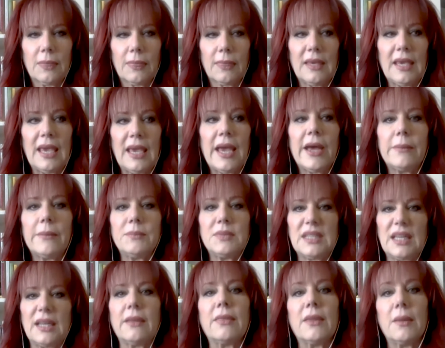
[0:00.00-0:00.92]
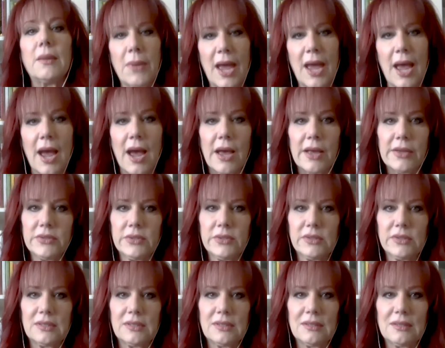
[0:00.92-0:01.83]
kept in the
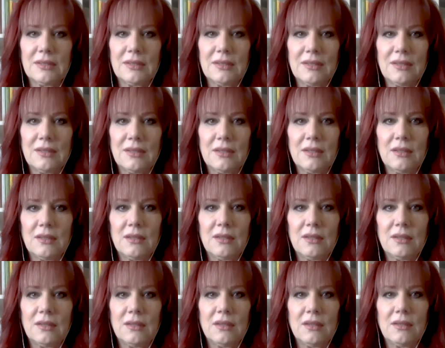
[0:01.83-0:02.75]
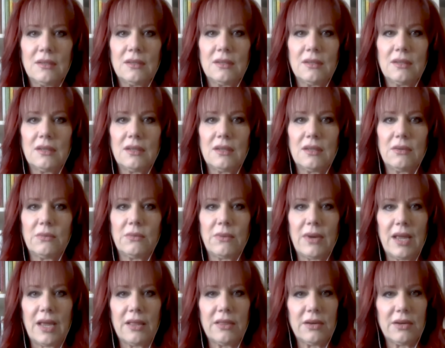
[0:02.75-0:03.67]
past
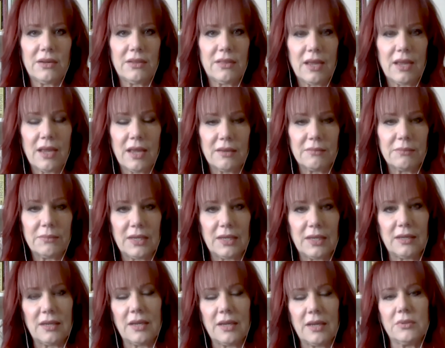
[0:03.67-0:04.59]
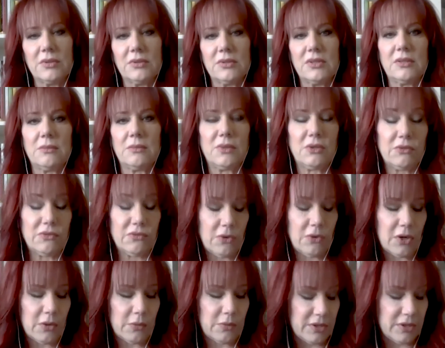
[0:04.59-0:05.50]
rather than being able to move
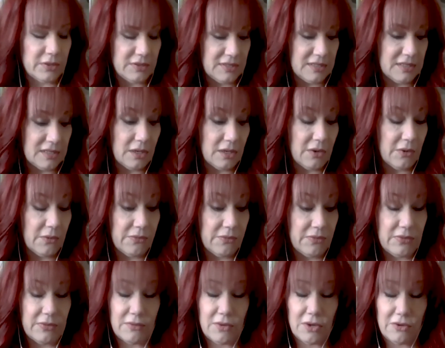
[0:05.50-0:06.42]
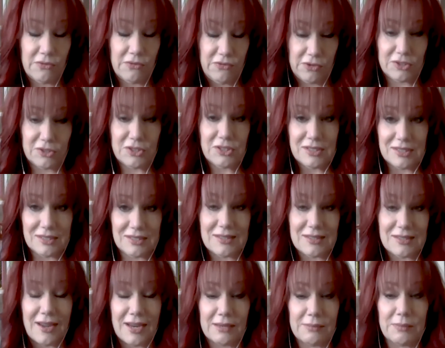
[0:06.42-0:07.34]
forward. So her first
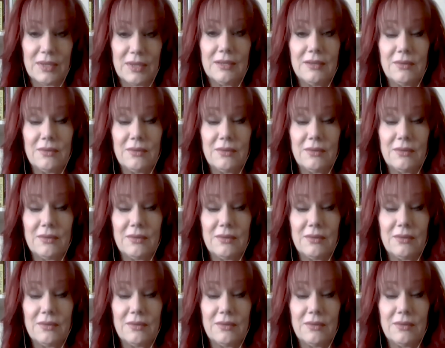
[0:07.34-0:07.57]
assignment